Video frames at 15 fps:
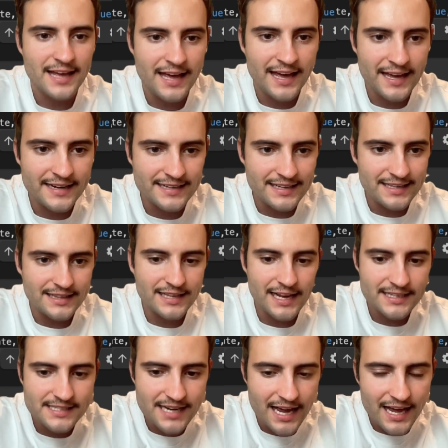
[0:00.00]
And
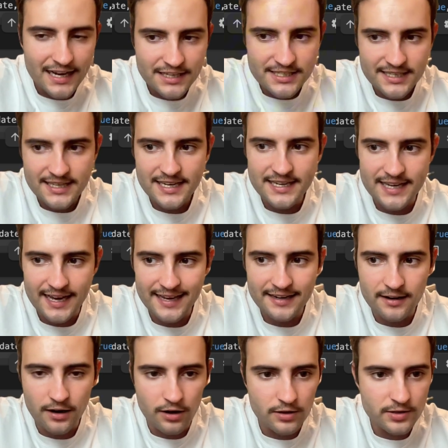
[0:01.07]
let's actually
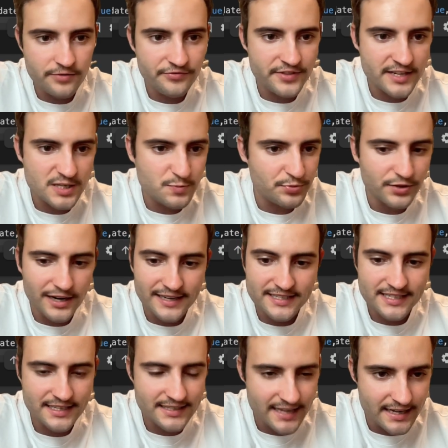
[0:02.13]
get all of this
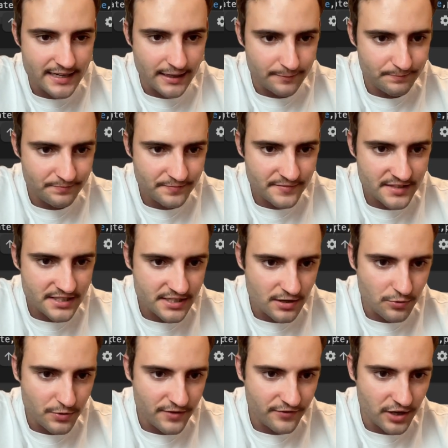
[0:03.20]
pricing data.
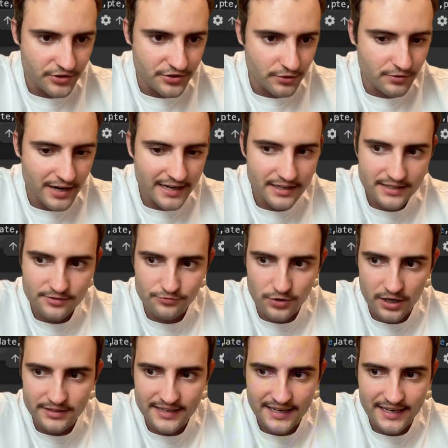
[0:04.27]
So we've got the right
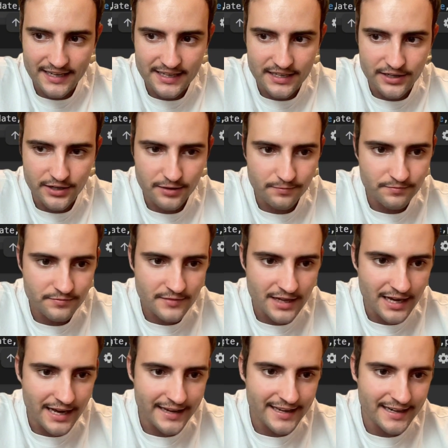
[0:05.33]
raw data here.
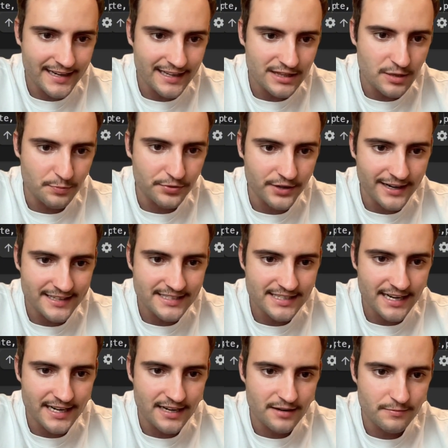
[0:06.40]
I can get the price
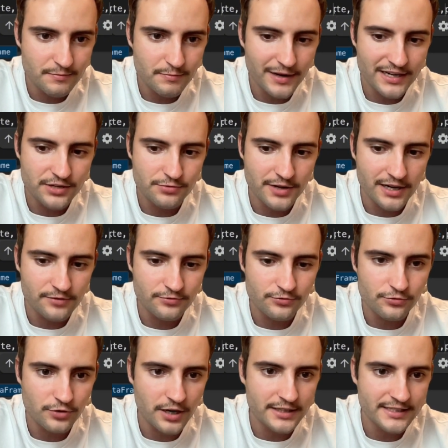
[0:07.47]
data by doing
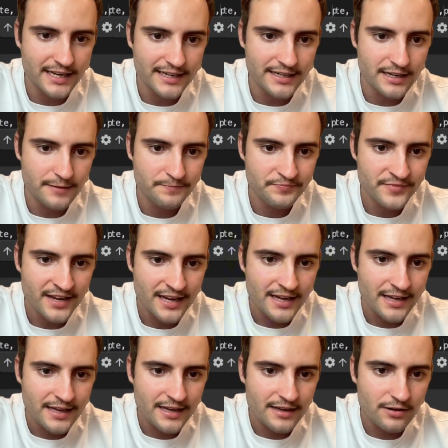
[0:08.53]
raw data.
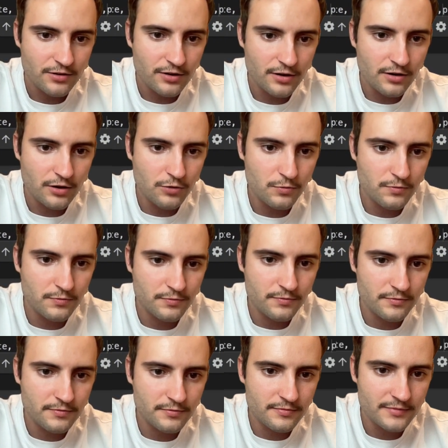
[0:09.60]
Oh,
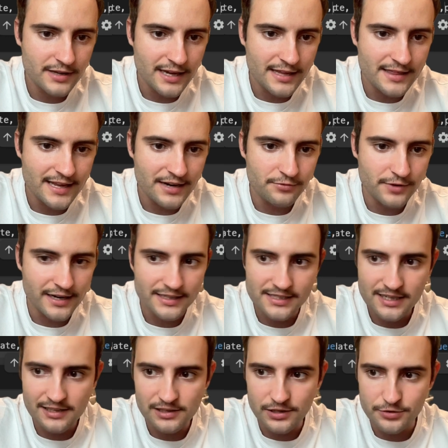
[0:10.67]
and then
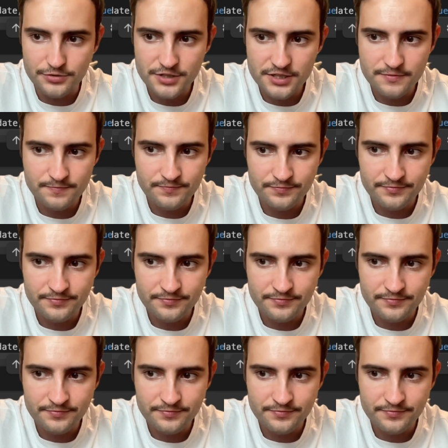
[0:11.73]
right close.